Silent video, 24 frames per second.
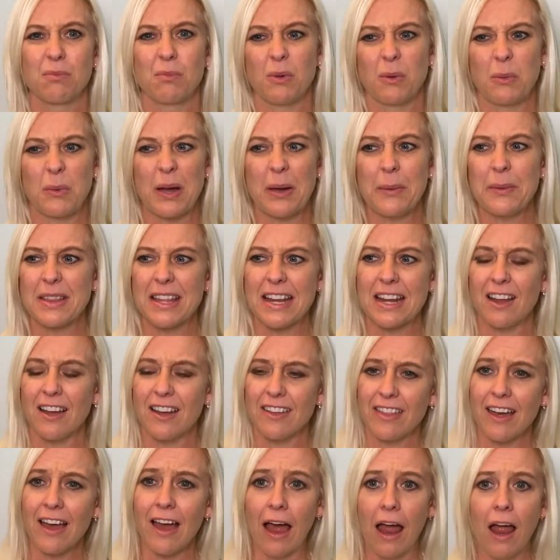well, why would they
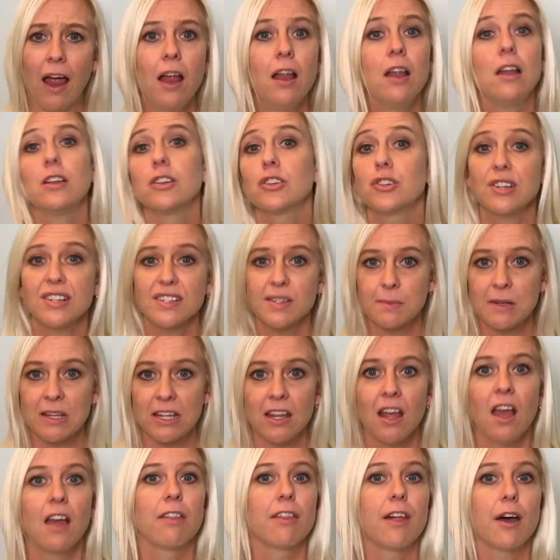like that? Trust
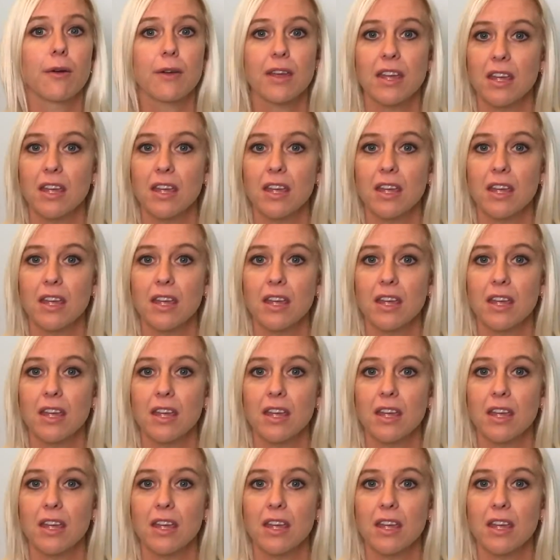me, they'll